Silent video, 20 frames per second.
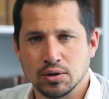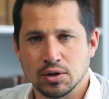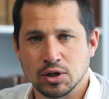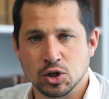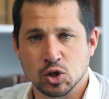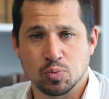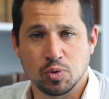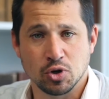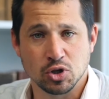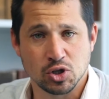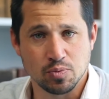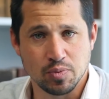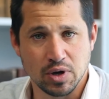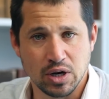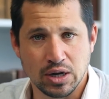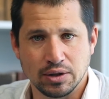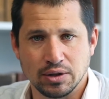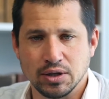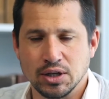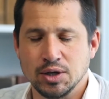
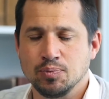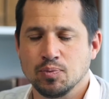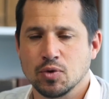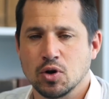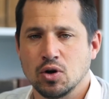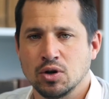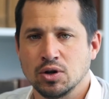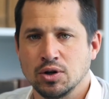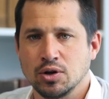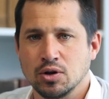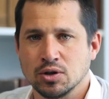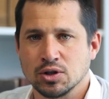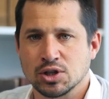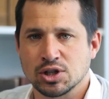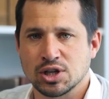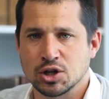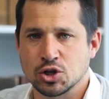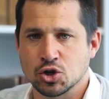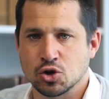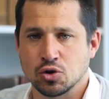responsibility on
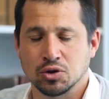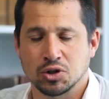such